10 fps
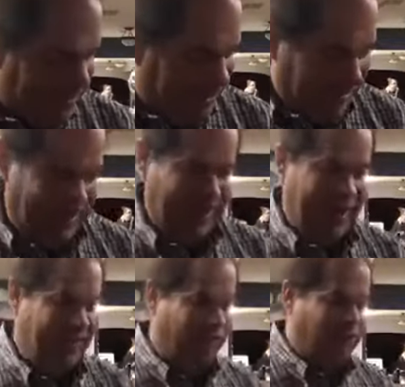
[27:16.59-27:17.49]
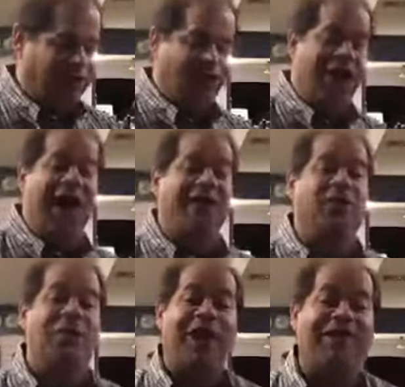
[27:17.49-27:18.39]
if we find
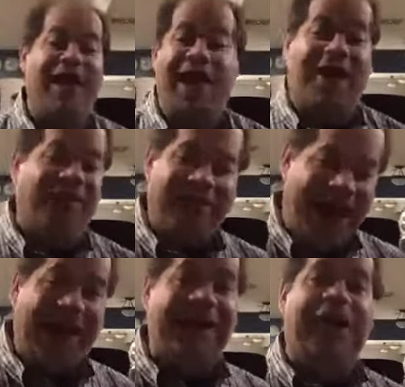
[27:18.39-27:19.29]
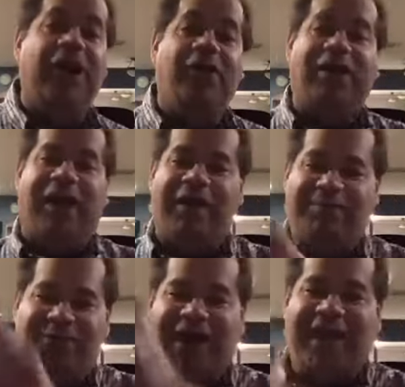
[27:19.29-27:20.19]
a way there, hallelujah,
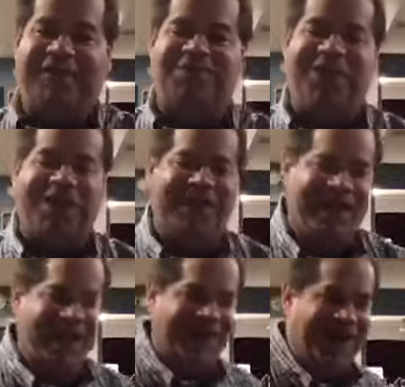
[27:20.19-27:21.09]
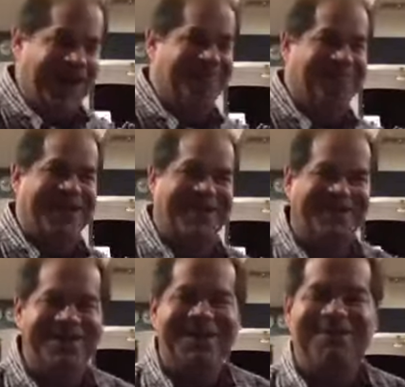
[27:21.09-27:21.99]
praise be and
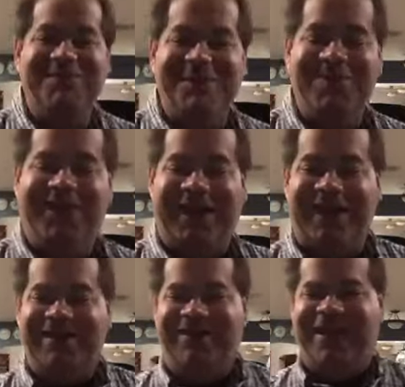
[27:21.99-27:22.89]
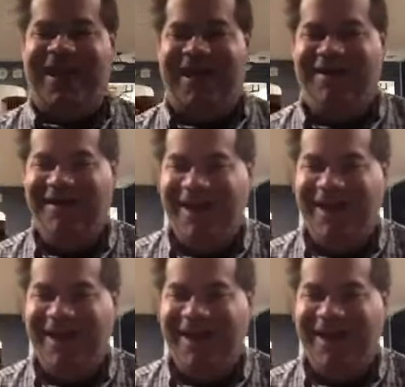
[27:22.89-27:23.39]
amen, we will get you there.